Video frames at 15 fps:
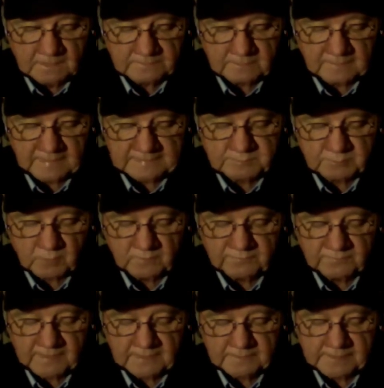class
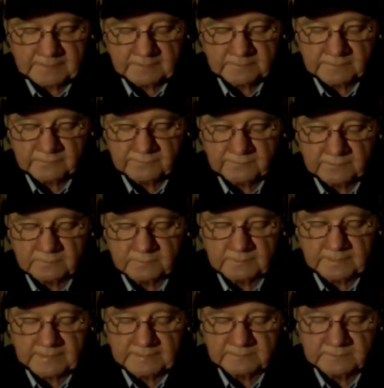profile leader in his field
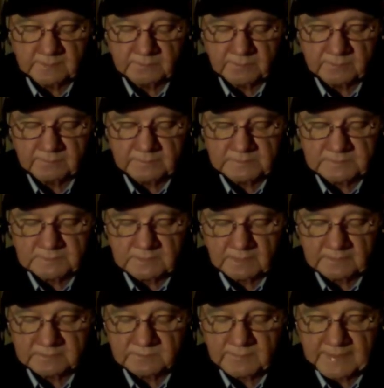tonight is number three,
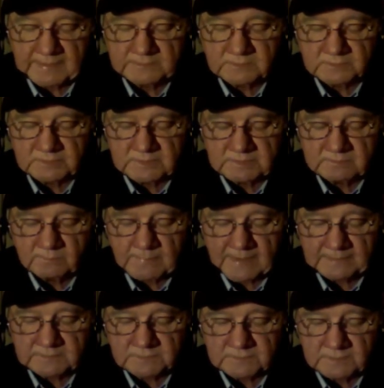Star's Majesty,
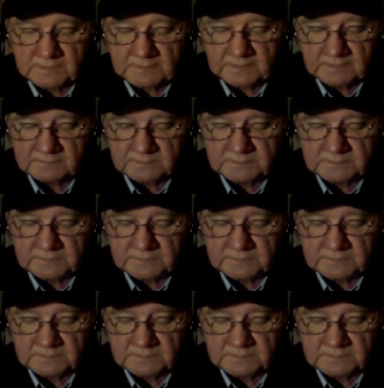and this